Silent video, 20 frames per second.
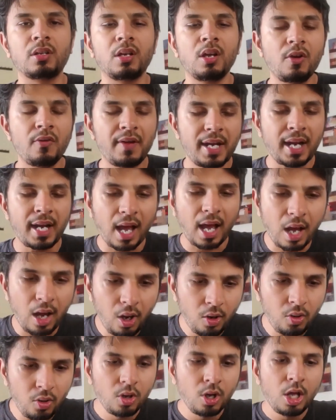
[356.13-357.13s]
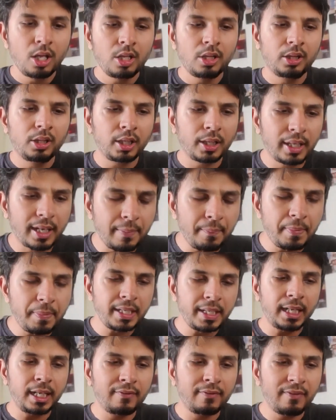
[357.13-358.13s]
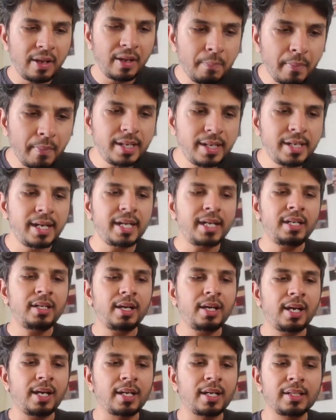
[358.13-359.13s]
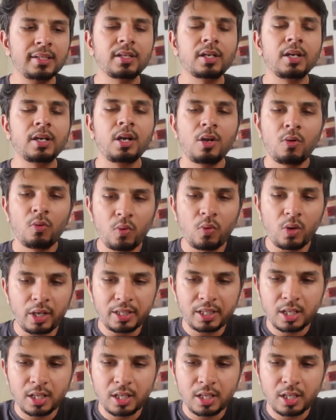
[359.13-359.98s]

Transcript: where how the repetitive and mundane task was